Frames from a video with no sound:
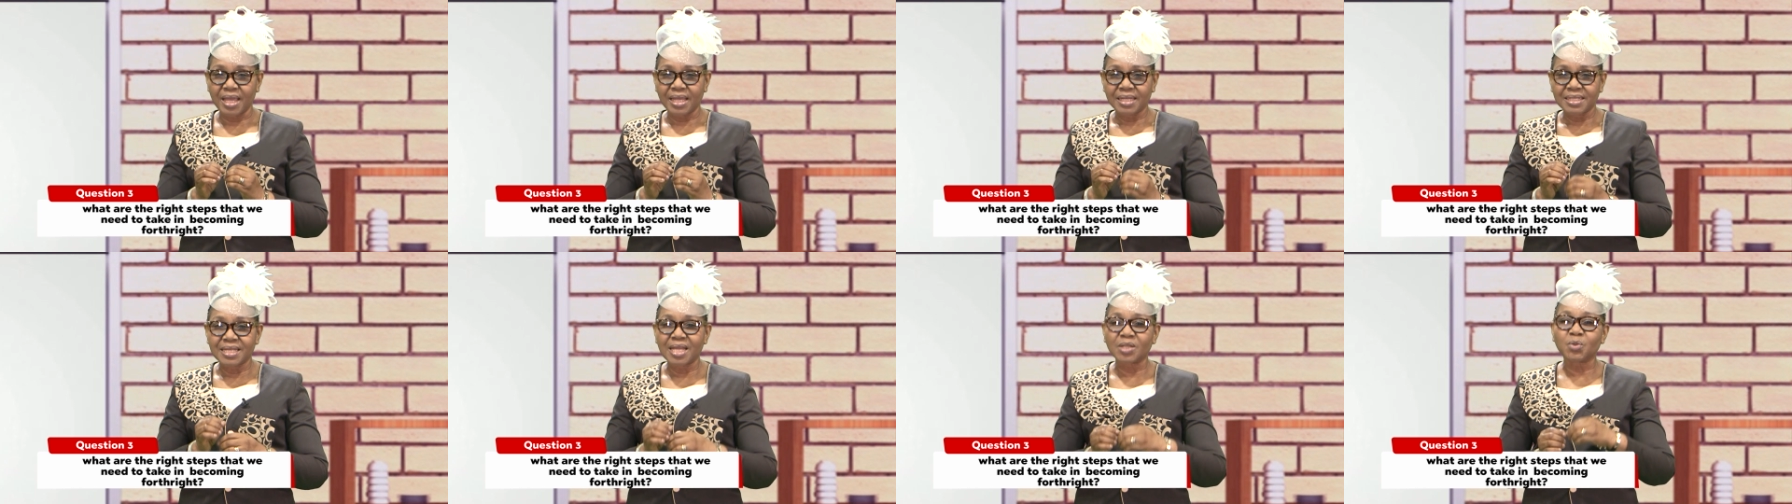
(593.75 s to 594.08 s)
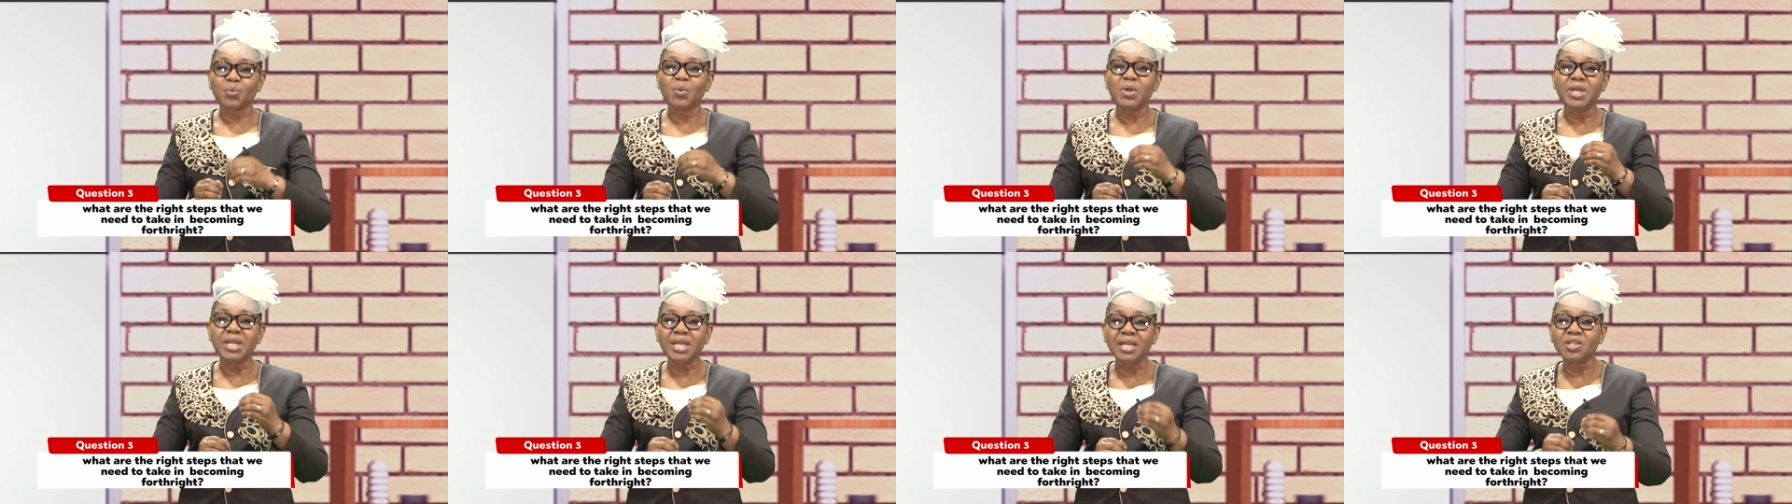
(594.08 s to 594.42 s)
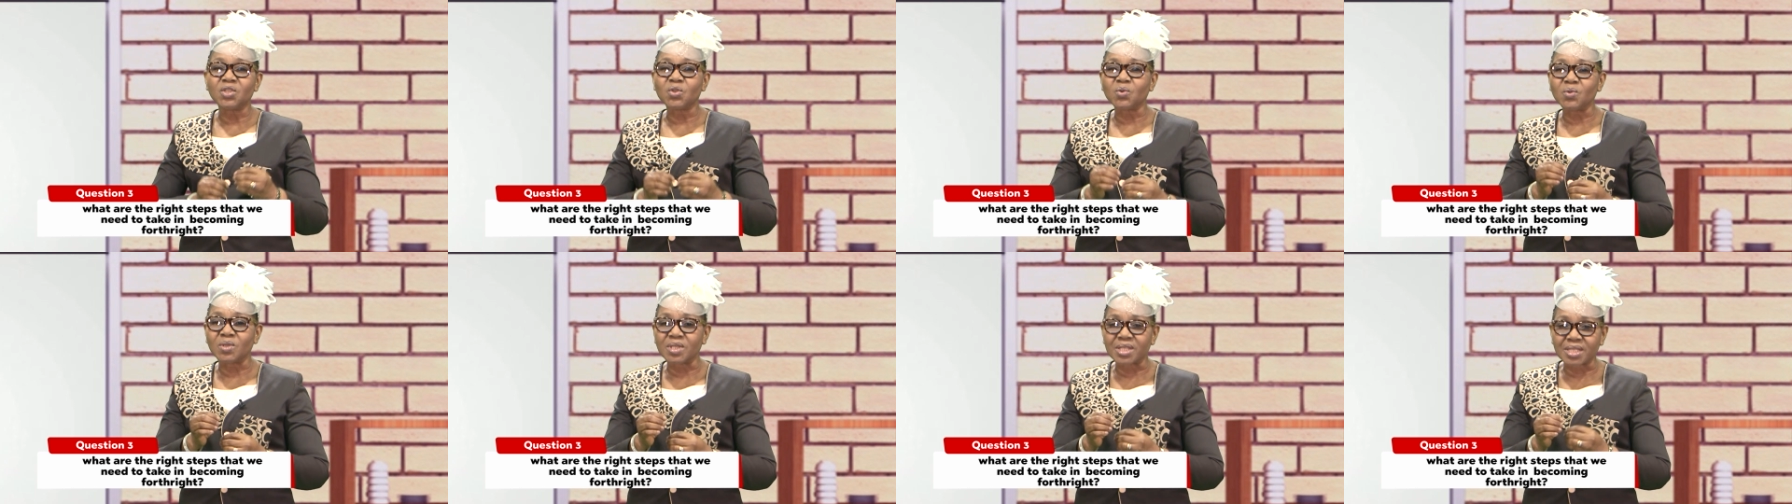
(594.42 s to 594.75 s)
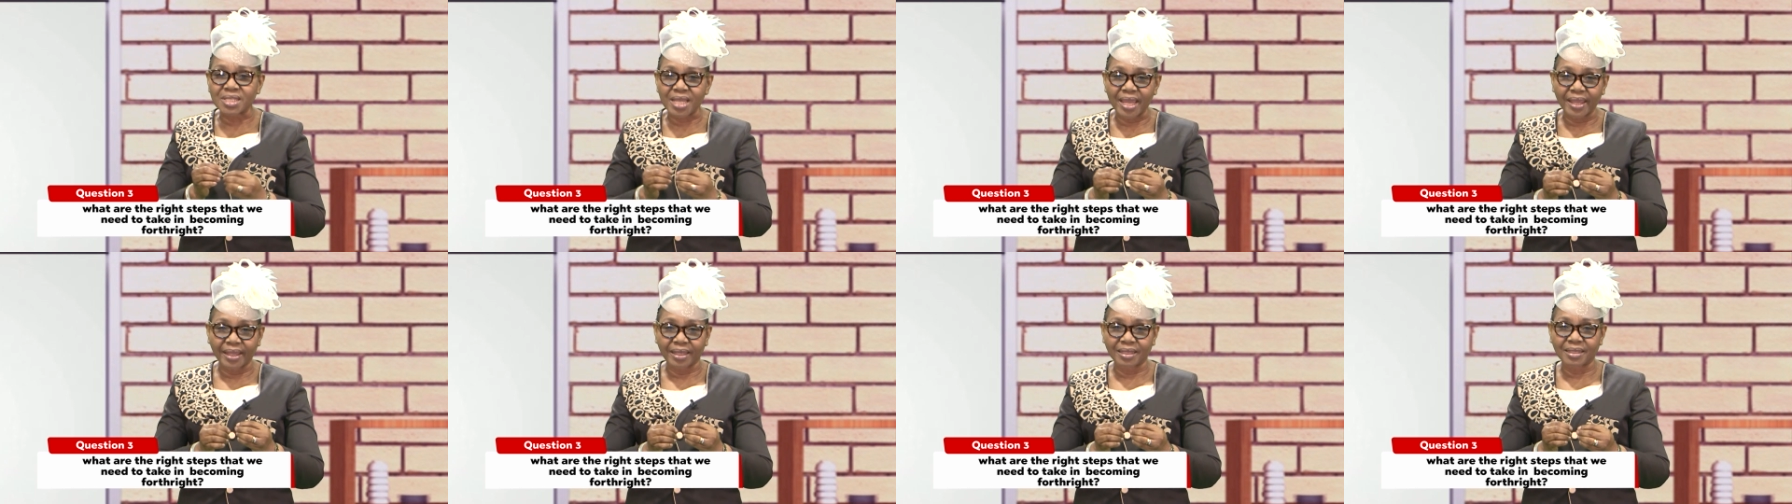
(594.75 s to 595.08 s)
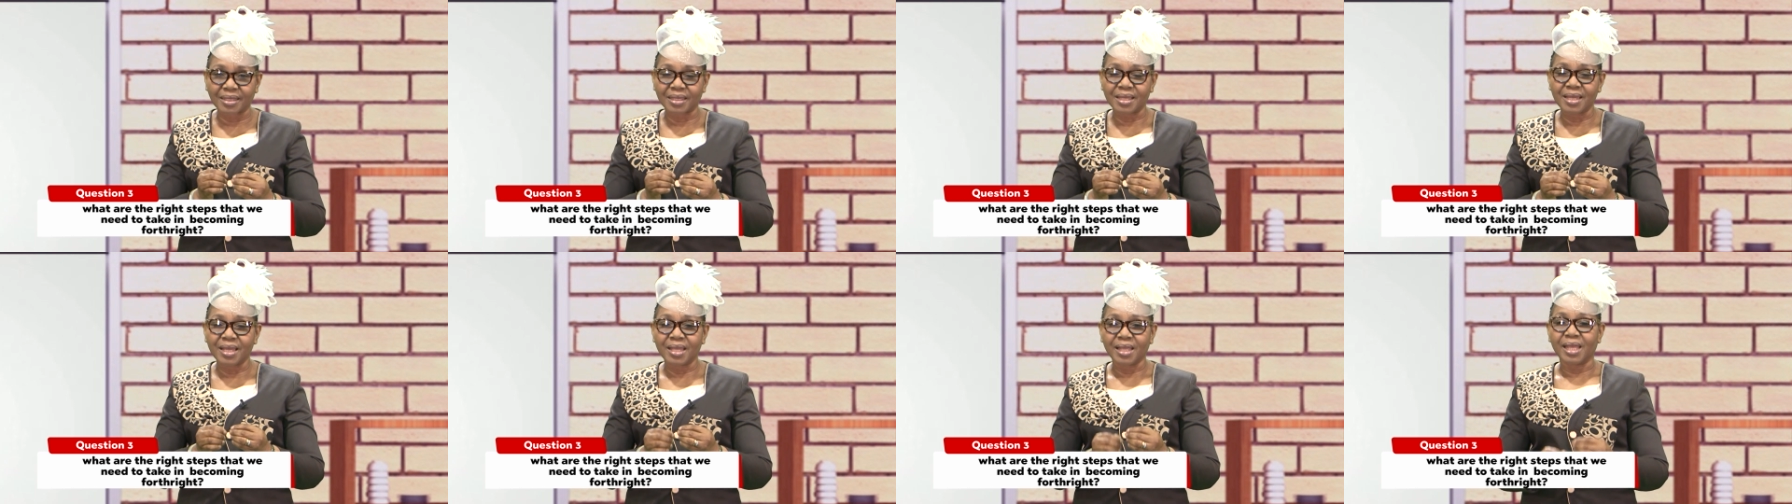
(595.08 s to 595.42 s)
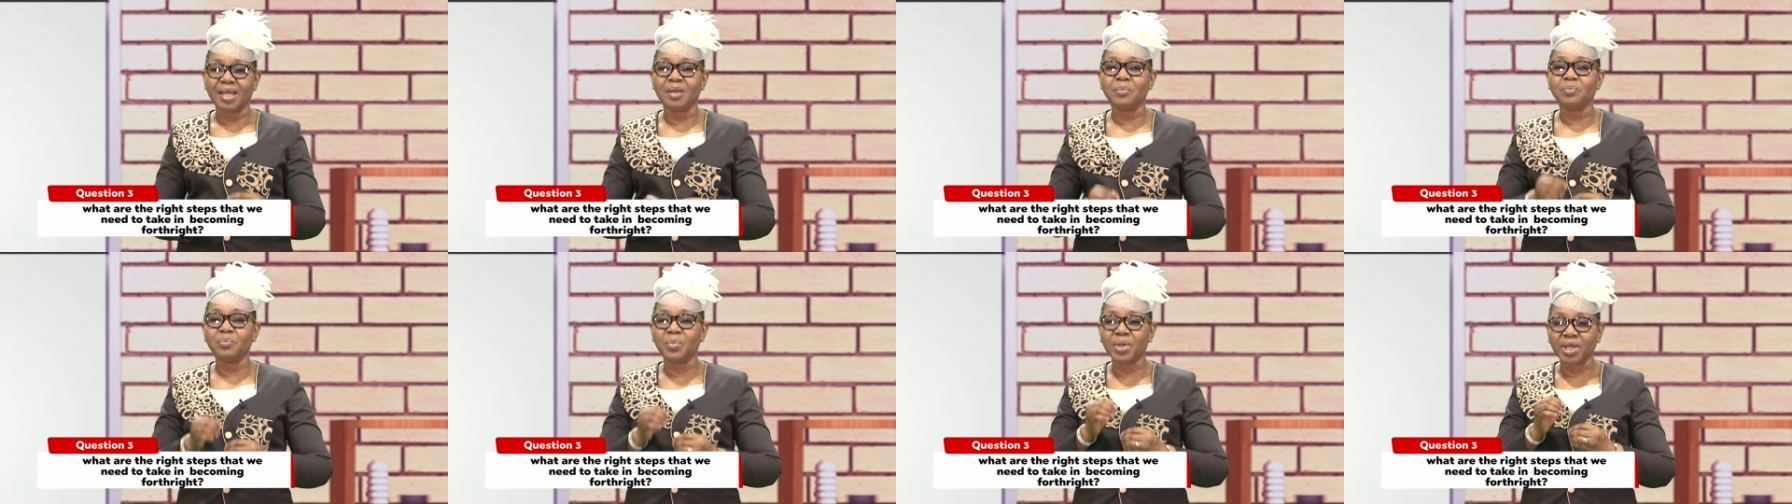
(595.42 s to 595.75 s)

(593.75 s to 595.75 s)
that we need to take in